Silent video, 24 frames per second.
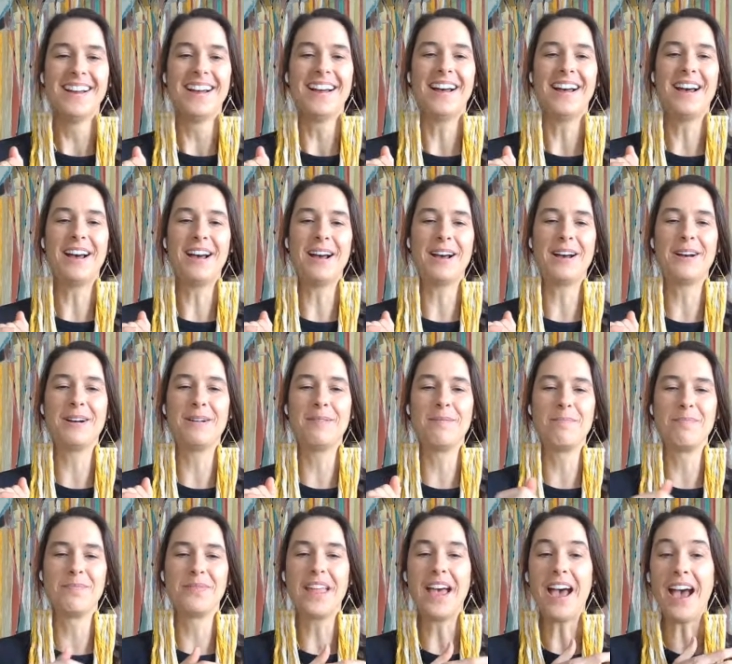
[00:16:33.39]

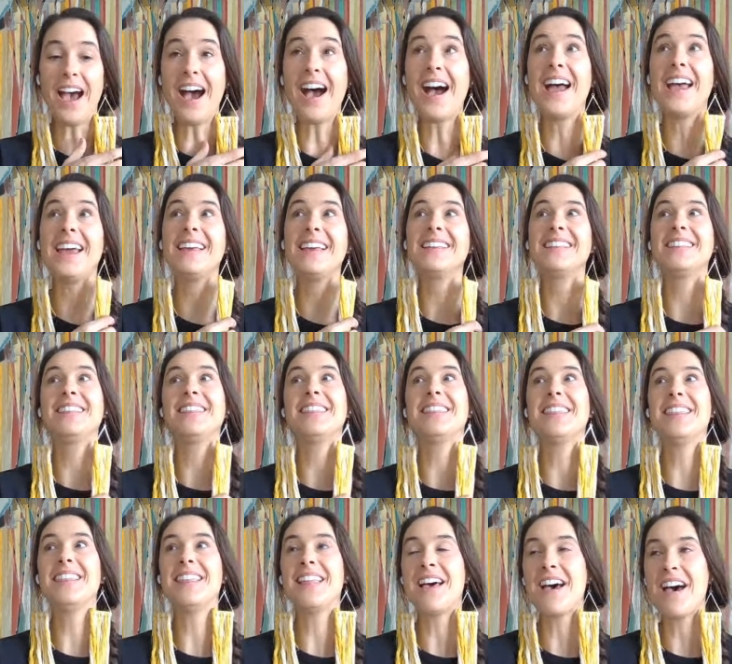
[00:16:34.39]
Um, I
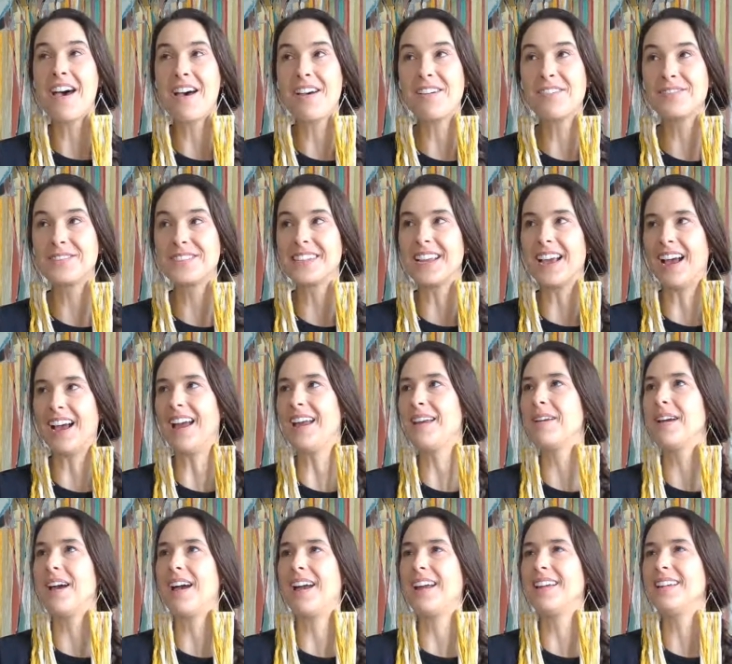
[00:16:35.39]
loved. I
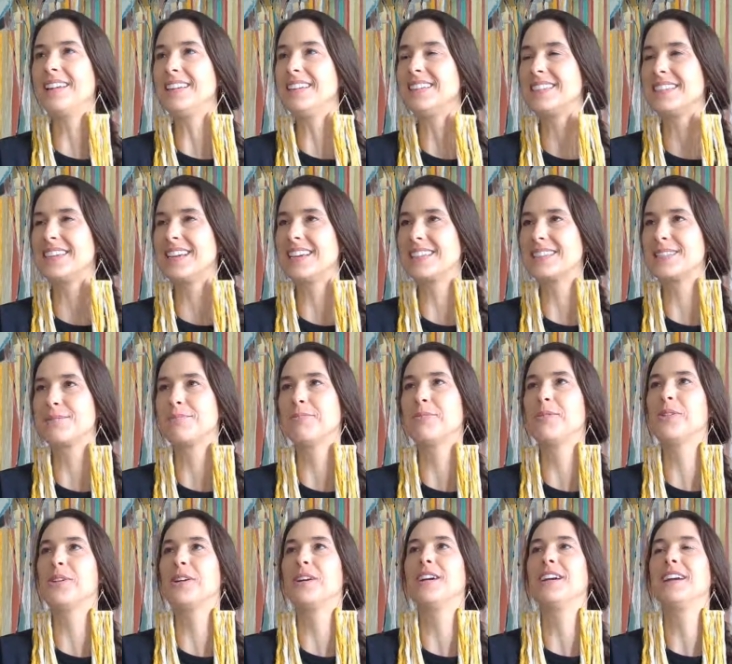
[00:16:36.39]
I need to get some
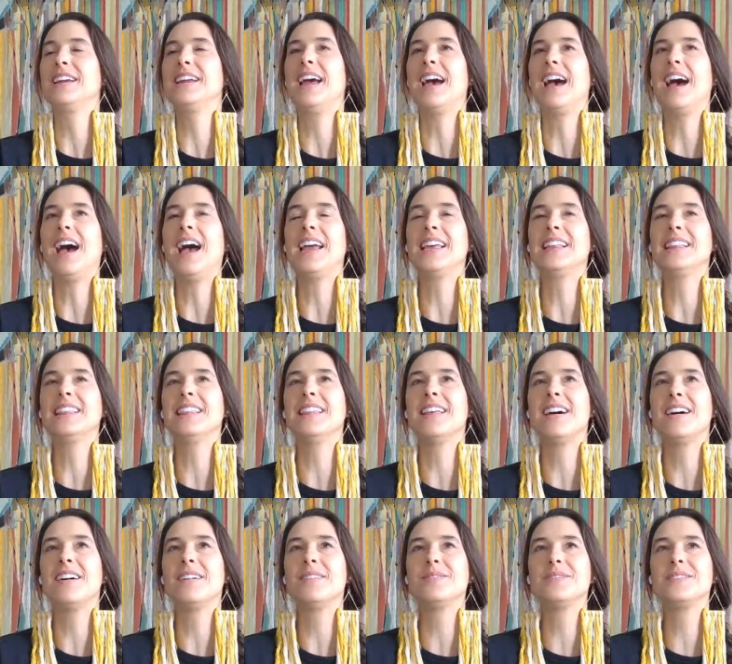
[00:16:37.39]
more. Yeah, I
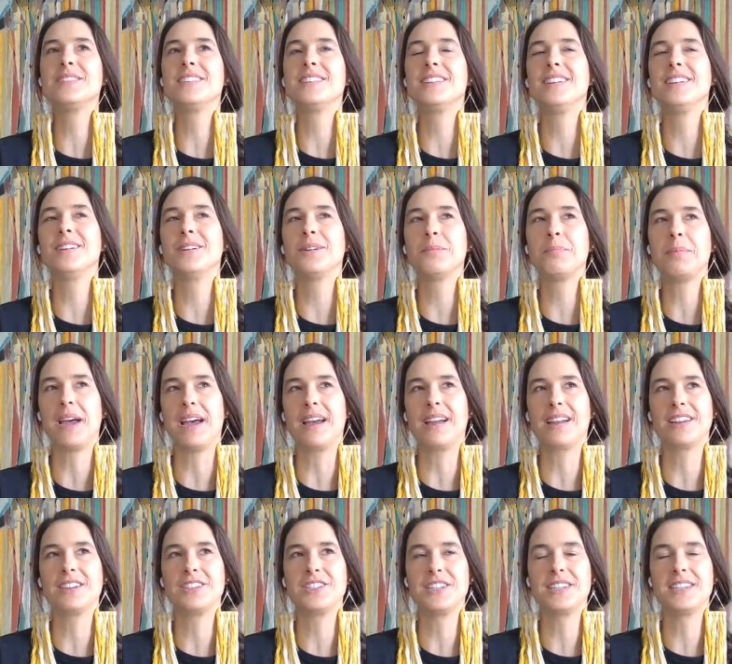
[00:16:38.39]
loved your
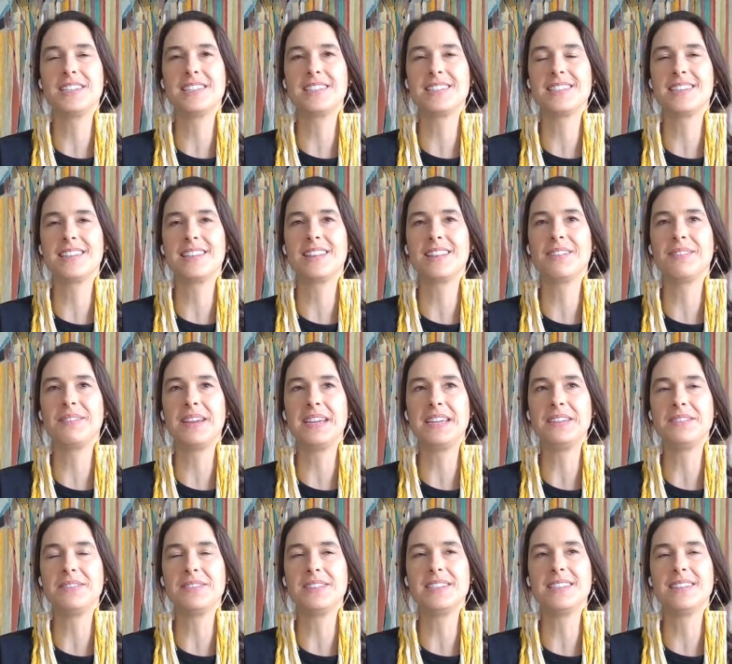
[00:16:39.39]
packages and the way
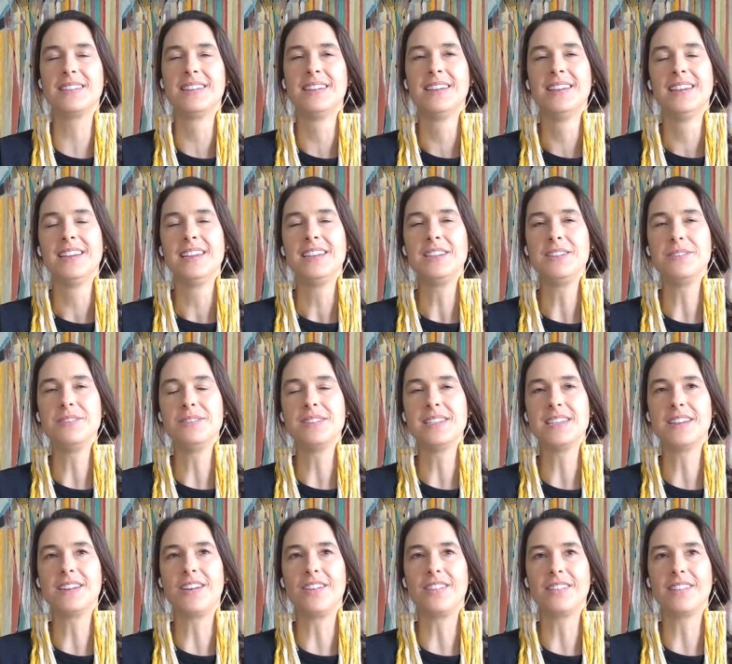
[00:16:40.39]
you you
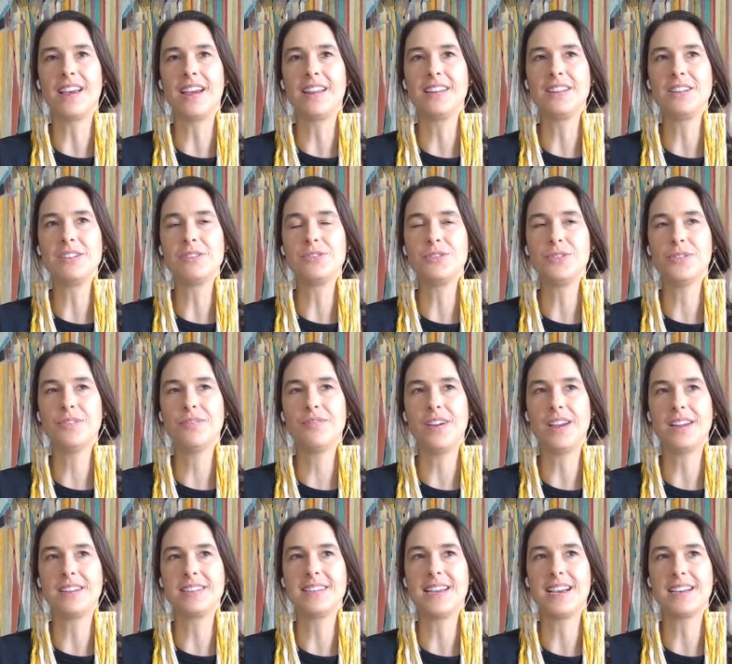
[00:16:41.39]
did all that. You do a
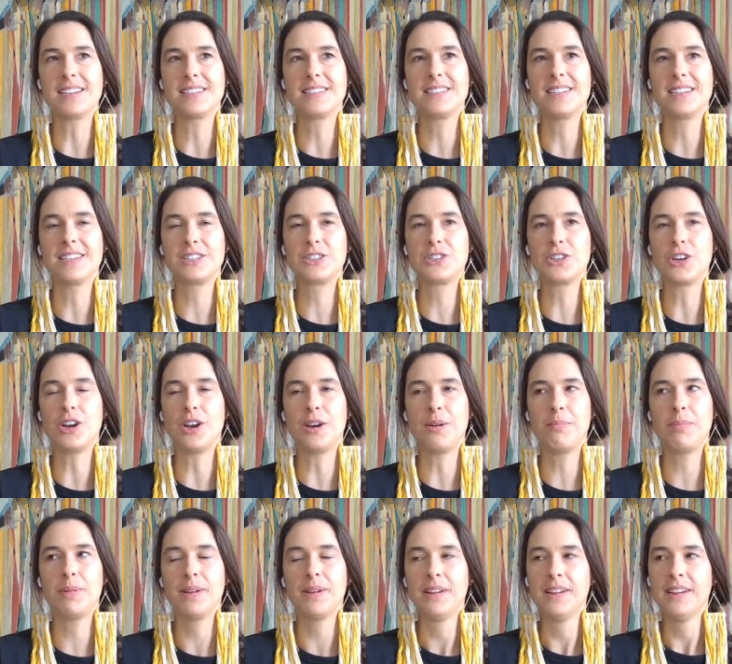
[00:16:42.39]
fantastic job.